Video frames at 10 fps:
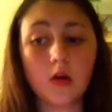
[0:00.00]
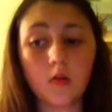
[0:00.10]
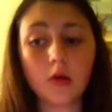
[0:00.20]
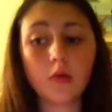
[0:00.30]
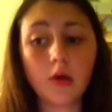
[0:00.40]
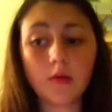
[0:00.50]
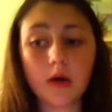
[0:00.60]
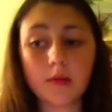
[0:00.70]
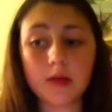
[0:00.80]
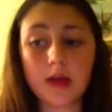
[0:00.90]
World War
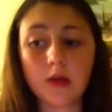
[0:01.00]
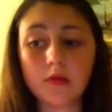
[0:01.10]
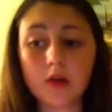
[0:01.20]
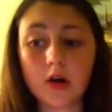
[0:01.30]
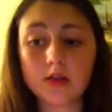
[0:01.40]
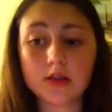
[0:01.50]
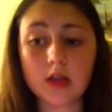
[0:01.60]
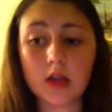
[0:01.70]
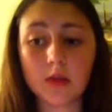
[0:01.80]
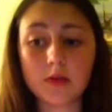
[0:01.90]
I began with a
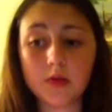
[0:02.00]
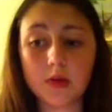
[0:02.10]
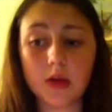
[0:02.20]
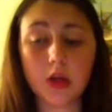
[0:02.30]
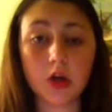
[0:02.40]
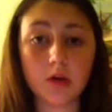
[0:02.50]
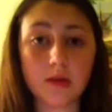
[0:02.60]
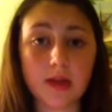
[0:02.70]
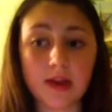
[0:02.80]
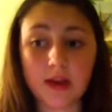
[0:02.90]
hostility between
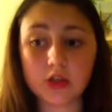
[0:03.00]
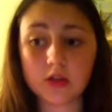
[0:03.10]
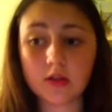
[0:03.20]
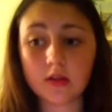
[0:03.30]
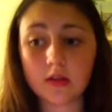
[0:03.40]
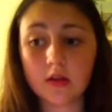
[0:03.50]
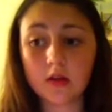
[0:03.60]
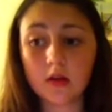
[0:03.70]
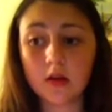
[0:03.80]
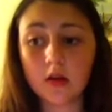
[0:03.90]
European nations.
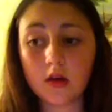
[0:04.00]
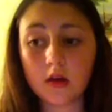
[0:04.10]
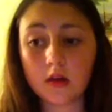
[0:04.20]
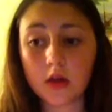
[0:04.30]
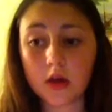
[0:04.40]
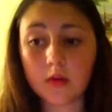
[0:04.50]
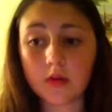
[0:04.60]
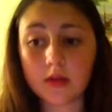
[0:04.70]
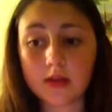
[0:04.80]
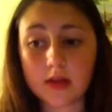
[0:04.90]
There
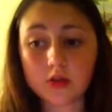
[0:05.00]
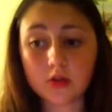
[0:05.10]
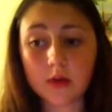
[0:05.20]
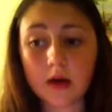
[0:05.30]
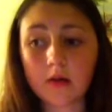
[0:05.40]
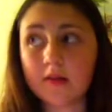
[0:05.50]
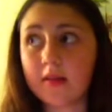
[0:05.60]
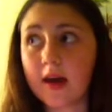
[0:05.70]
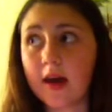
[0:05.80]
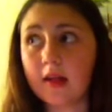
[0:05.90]
were the Central Powers
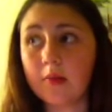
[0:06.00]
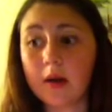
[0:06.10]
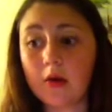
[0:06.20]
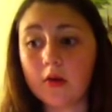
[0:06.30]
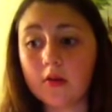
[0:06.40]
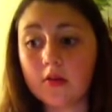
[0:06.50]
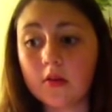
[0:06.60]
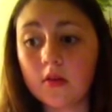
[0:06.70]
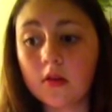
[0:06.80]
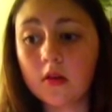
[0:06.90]
and the Allied Powers.
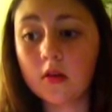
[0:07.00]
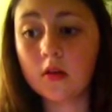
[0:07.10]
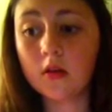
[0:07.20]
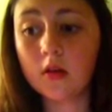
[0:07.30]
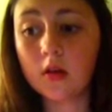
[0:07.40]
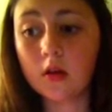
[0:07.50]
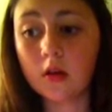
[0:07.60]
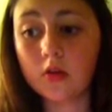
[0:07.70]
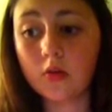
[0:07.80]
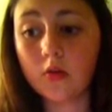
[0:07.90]

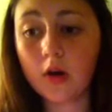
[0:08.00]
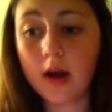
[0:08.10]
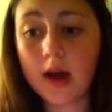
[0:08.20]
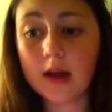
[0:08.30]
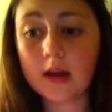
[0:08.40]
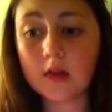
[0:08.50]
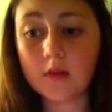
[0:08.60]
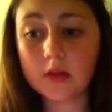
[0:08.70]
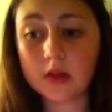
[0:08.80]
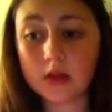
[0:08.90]
The war ended
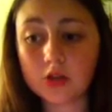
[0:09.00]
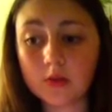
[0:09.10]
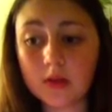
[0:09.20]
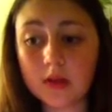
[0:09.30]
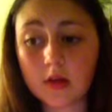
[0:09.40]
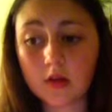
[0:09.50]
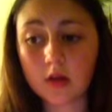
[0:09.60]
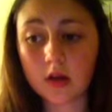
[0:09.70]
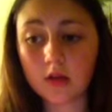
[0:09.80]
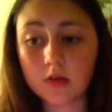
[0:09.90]
with the Germans
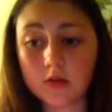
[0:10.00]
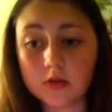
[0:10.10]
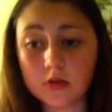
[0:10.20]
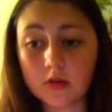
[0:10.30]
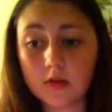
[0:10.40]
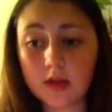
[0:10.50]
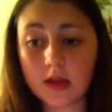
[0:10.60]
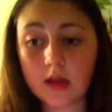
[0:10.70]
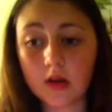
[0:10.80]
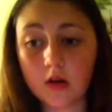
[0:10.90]
agreeing to a truce
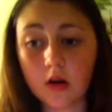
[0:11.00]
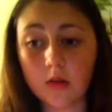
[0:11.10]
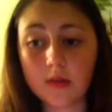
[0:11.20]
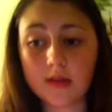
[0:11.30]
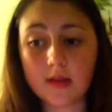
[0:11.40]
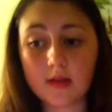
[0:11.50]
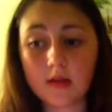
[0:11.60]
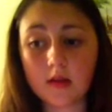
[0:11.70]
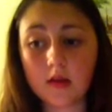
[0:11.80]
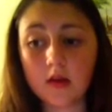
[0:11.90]
and
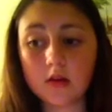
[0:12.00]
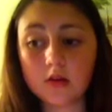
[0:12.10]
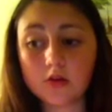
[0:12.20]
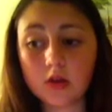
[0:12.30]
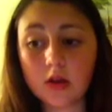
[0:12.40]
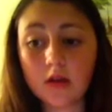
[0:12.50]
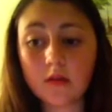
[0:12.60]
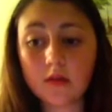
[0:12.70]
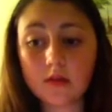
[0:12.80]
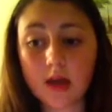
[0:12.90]
armistice. The Treaty of
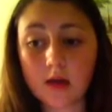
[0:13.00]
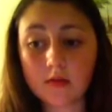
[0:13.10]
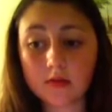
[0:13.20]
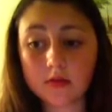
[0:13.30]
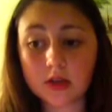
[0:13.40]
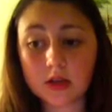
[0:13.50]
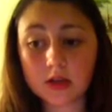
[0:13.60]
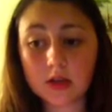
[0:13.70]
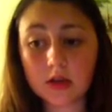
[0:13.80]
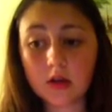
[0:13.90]
Versailles was
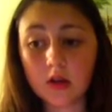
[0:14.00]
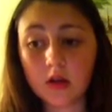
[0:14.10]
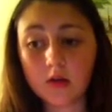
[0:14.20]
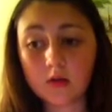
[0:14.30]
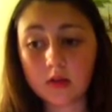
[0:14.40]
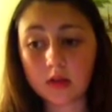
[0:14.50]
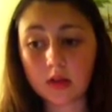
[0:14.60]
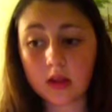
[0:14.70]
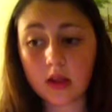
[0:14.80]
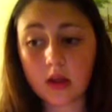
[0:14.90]
rejected with the
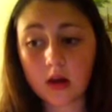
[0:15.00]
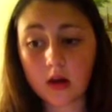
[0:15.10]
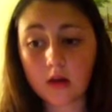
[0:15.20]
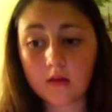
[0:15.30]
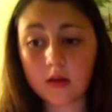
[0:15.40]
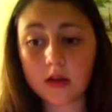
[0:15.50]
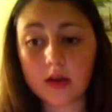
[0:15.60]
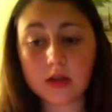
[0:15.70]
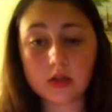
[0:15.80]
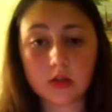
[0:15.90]
League of
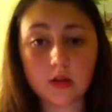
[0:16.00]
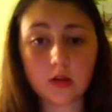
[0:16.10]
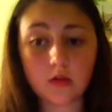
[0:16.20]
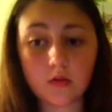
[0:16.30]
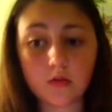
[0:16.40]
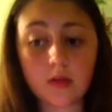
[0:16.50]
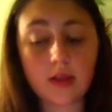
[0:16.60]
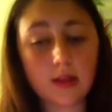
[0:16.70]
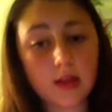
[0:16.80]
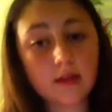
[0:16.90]
Nations,
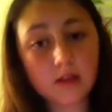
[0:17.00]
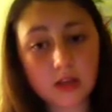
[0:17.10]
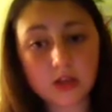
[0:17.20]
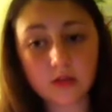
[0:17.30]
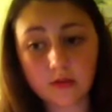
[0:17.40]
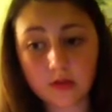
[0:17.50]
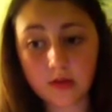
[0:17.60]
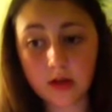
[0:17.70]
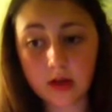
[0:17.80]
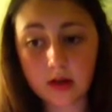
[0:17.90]
and the League of Nations was
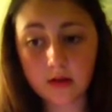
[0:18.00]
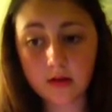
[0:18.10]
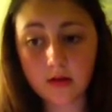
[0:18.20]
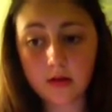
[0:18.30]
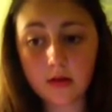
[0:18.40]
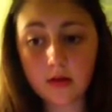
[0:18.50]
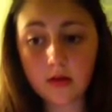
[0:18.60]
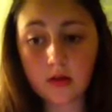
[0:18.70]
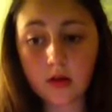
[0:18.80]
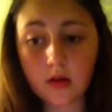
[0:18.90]
created.
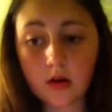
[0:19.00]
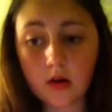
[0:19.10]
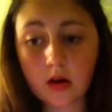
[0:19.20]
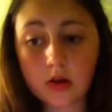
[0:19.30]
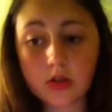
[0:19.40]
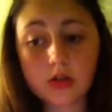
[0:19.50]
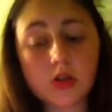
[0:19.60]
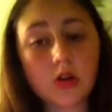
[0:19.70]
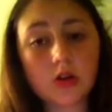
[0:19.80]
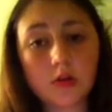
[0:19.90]
On
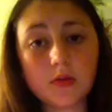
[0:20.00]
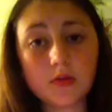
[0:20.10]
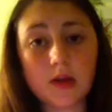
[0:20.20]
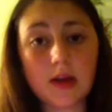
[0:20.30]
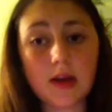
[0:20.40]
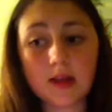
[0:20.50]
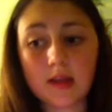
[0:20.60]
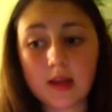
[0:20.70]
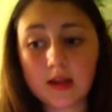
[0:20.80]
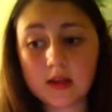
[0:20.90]
Tuesday, October 29,
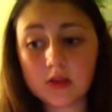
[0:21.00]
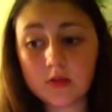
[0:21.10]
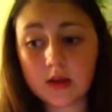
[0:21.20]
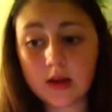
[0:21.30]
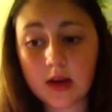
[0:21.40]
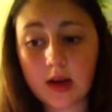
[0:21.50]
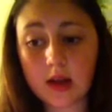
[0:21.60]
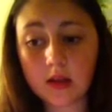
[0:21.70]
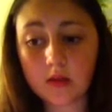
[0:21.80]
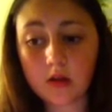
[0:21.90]

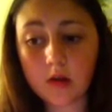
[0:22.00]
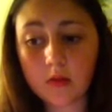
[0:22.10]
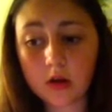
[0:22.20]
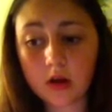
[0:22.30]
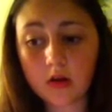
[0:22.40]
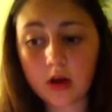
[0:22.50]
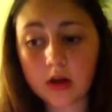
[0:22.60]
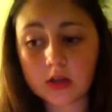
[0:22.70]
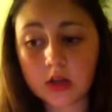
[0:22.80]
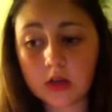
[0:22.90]
1929, the stock market
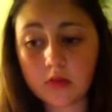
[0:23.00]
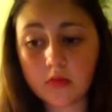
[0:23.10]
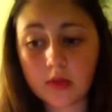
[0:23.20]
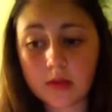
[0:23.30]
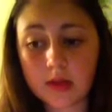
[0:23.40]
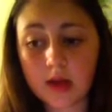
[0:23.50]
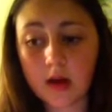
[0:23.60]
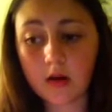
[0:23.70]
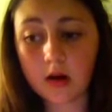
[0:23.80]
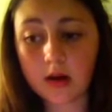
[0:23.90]
crashed, unemployment
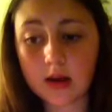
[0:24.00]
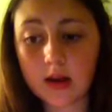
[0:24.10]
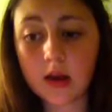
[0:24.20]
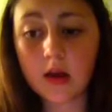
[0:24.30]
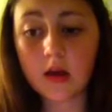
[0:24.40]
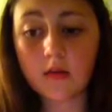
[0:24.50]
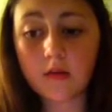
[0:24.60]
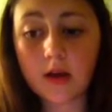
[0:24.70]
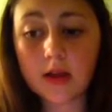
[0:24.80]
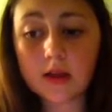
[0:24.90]
skyrocketed.
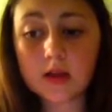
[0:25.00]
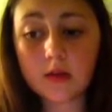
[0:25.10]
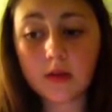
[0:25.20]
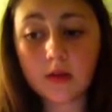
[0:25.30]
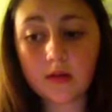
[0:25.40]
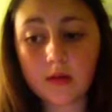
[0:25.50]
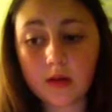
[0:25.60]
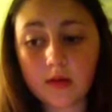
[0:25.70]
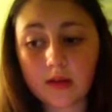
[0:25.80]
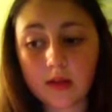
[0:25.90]
Franklin D.
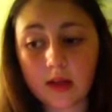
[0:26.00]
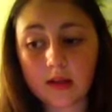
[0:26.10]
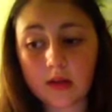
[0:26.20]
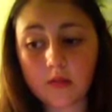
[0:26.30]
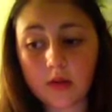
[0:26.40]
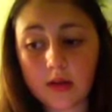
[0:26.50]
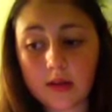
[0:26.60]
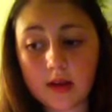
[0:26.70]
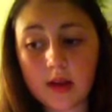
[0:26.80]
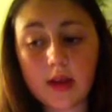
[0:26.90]
Roosevelt was elected
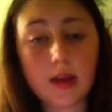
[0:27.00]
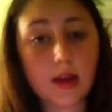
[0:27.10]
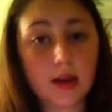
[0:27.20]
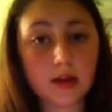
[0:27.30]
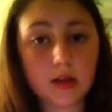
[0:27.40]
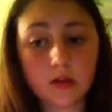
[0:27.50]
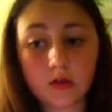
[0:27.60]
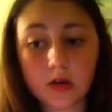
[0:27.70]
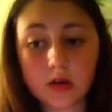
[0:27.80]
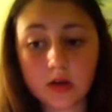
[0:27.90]
president in
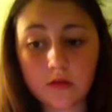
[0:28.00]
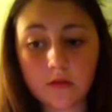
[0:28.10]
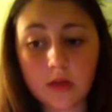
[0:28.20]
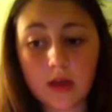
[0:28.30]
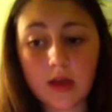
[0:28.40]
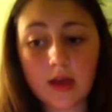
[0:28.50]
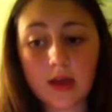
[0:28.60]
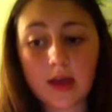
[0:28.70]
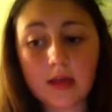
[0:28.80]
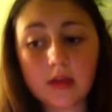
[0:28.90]
1932.
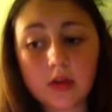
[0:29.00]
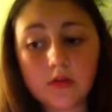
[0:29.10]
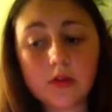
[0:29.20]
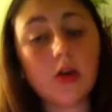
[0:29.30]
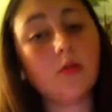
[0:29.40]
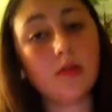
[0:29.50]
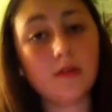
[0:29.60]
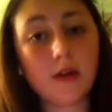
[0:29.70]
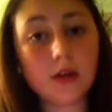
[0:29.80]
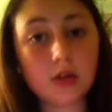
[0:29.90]
He had the New Deal and
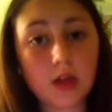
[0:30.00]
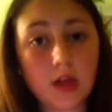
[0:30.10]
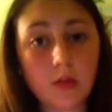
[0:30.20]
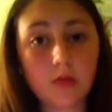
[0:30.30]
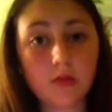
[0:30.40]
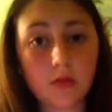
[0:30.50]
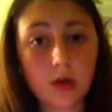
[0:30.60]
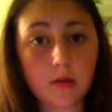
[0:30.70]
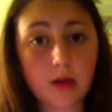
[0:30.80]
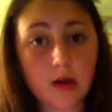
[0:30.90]
was eventually able to
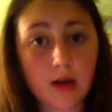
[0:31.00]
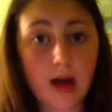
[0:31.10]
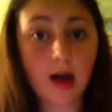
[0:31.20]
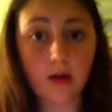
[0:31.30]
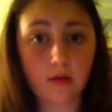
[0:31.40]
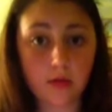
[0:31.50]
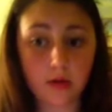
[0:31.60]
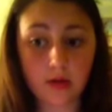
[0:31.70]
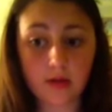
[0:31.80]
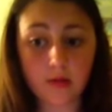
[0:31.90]
bring America out of the
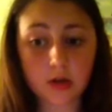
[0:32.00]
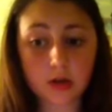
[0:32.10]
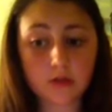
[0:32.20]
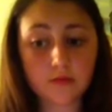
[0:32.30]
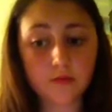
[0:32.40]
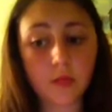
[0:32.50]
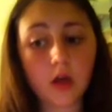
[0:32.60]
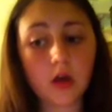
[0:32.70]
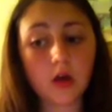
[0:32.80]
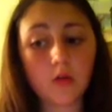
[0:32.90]
Great Depression.
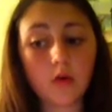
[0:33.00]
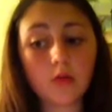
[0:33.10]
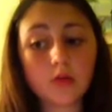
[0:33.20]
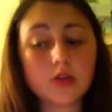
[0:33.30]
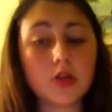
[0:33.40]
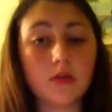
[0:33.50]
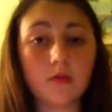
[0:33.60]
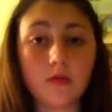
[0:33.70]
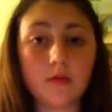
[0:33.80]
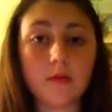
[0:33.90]
World War II
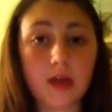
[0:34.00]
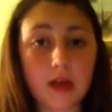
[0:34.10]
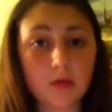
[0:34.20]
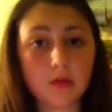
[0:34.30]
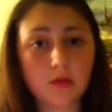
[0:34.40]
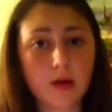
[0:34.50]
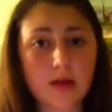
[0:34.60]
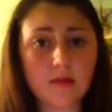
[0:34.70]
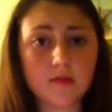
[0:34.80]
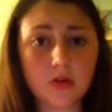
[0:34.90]
began with the
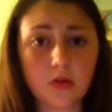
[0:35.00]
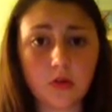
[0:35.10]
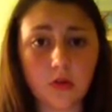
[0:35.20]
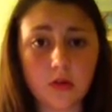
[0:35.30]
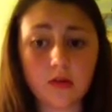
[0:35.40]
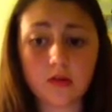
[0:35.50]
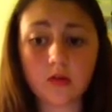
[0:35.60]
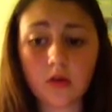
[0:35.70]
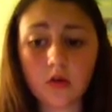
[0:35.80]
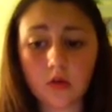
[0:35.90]
rise of
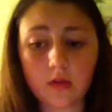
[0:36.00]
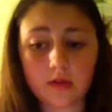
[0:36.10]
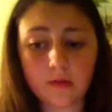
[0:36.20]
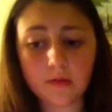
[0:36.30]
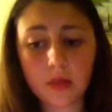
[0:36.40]
totalism.